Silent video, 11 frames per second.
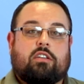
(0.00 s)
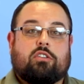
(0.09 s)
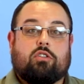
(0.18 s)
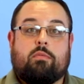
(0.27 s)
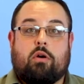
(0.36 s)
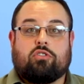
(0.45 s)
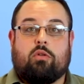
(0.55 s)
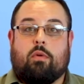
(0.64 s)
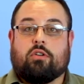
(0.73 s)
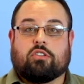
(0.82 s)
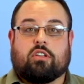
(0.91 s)
So in most
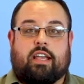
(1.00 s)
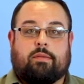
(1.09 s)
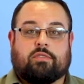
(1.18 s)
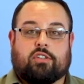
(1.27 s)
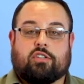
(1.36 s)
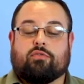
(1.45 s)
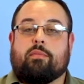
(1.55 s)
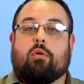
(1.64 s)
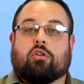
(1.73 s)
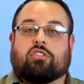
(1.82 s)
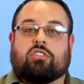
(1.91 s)
homeowners claims, there's three
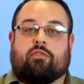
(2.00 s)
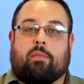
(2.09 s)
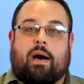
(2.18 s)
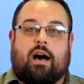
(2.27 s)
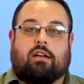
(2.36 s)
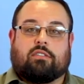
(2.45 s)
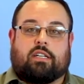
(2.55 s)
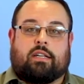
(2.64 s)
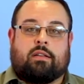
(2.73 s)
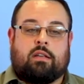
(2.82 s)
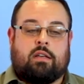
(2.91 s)
portions of the
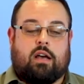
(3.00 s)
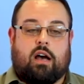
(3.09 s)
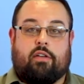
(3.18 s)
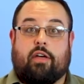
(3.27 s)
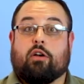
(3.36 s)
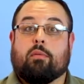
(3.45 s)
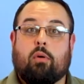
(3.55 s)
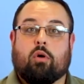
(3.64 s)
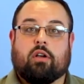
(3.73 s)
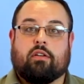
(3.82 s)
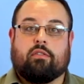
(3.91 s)
policy that are
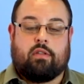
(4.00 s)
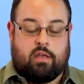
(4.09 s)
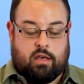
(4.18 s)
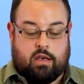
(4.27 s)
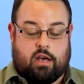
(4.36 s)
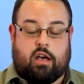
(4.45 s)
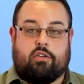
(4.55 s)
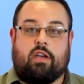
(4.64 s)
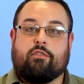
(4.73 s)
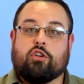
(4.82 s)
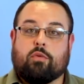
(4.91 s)
important.
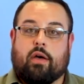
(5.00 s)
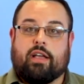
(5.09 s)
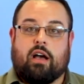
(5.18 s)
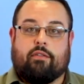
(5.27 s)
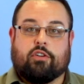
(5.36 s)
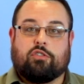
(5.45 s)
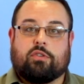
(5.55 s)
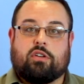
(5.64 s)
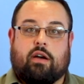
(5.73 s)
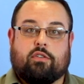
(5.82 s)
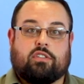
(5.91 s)
You have your dwelling coverage, which
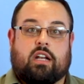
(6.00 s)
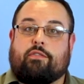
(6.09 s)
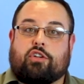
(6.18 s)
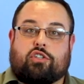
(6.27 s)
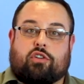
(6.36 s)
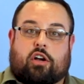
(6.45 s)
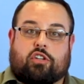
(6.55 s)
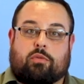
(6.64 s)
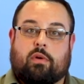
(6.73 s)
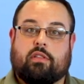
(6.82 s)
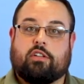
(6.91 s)
covers any of your
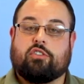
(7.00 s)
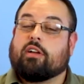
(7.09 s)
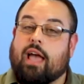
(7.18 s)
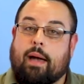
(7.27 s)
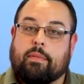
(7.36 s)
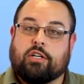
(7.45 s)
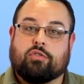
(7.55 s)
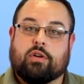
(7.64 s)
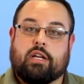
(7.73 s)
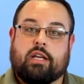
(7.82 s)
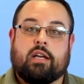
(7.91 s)
structure, whether that's your
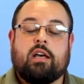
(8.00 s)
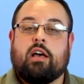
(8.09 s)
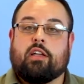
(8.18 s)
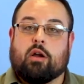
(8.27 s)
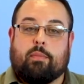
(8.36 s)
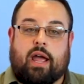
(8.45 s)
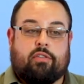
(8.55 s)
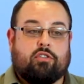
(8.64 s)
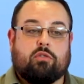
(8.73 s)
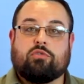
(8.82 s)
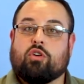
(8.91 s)
cabinetry, your
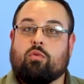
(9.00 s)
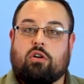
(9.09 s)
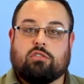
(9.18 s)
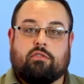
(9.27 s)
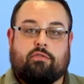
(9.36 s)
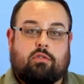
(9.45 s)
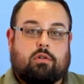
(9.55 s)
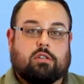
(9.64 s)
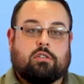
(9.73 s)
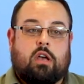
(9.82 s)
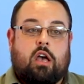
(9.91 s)
bathrooms, your walls and
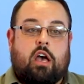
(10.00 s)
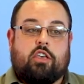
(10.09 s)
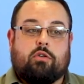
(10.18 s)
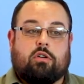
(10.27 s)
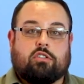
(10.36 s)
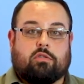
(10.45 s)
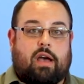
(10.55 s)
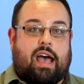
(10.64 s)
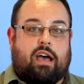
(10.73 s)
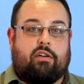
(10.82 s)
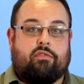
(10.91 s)
floors. You also
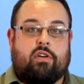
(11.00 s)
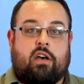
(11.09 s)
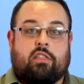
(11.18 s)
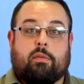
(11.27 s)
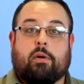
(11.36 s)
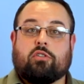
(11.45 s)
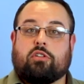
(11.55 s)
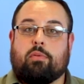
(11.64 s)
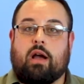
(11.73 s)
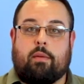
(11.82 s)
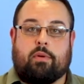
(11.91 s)
have the personal
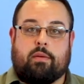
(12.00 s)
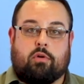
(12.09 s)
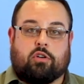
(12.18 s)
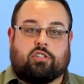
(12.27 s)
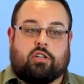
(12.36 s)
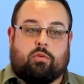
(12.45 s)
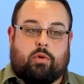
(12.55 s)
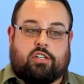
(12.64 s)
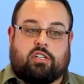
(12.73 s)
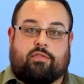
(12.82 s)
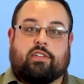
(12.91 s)
property portion,
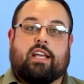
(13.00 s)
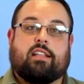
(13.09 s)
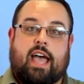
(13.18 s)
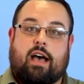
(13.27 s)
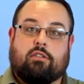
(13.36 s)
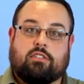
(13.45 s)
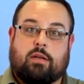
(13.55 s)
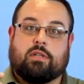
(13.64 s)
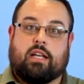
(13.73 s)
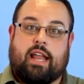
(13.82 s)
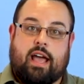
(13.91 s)
which if you take the house
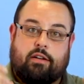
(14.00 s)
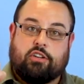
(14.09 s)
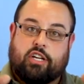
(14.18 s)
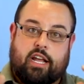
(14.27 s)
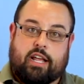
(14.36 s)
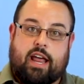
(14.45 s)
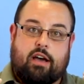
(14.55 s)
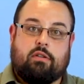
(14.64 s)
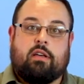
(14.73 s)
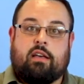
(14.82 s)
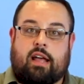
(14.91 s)
upside down and shake it
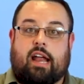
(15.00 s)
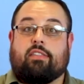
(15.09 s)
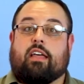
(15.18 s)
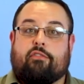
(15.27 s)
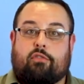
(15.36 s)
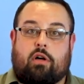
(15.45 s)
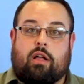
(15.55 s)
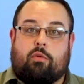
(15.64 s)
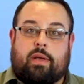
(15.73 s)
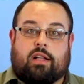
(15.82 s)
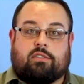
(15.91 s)
out, anything that fall out
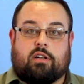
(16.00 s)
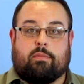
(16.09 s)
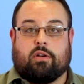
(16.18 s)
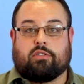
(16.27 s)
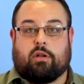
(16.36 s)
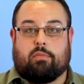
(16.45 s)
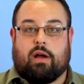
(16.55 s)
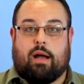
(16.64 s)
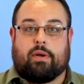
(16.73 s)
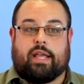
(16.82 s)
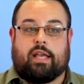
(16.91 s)
will be considered personal
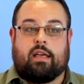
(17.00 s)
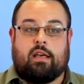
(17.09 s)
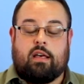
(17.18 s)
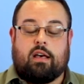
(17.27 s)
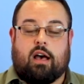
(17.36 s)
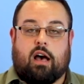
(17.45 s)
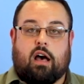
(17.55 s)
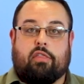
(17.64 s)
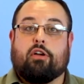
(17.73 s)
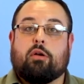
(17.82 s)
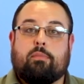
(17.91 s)
property.
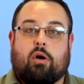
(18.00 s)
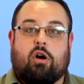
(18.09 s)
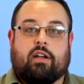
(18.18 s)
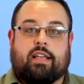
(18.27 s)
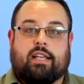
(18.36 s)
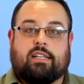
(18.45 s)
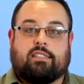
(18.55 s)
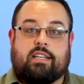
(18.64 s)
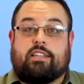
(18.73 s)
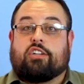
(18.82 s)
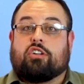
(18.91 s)
Third part is
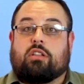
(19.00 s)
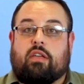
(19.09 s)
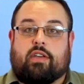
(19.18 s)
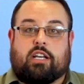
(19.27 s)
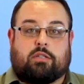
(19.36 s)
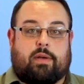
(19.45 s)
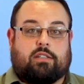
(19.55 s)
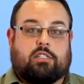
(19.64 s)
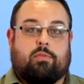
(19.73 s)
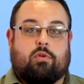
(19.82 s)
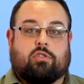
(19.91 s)
the additional living
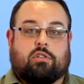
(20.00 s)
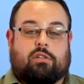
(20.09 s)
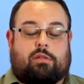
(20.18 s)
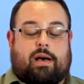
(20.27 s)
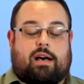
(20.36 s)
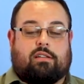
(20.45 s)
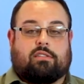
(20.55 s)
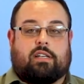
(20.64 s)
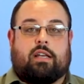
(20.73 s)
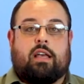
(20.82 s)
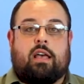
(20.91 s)
expenses portion of the
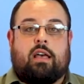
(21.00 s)
policy.